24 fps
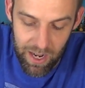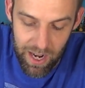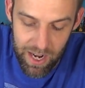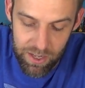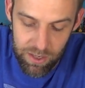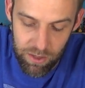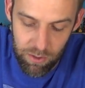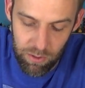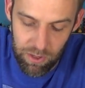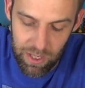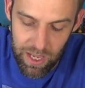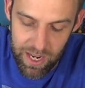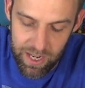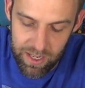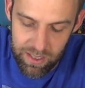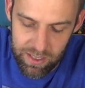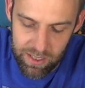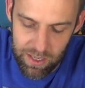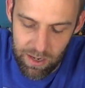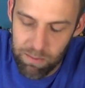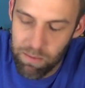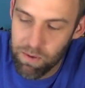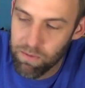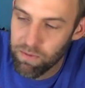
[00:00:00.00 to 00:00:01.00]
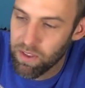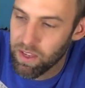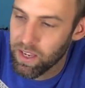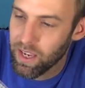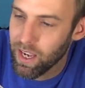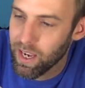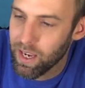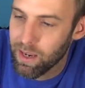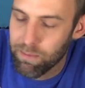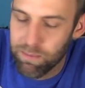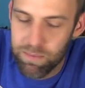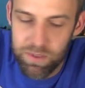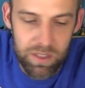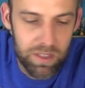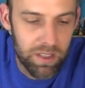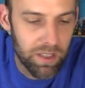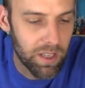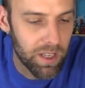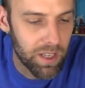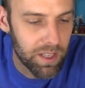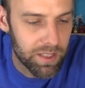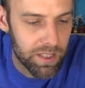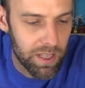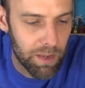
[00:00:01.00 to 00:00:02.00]
I do like some of the games.
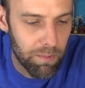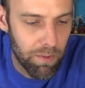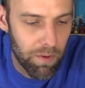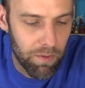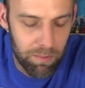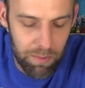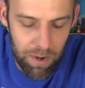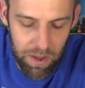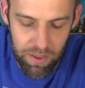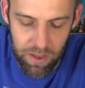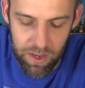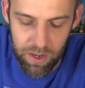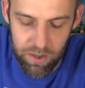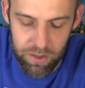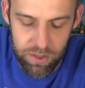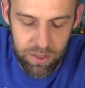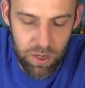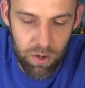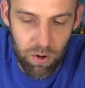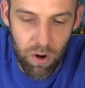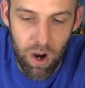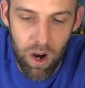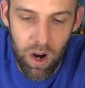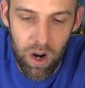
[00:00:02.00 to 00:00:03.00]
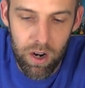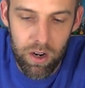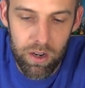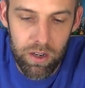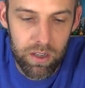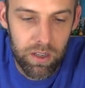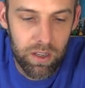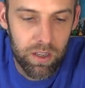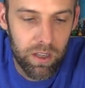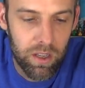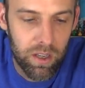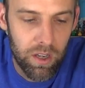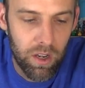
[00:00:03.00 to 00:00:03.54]
Some of them I think are too hard.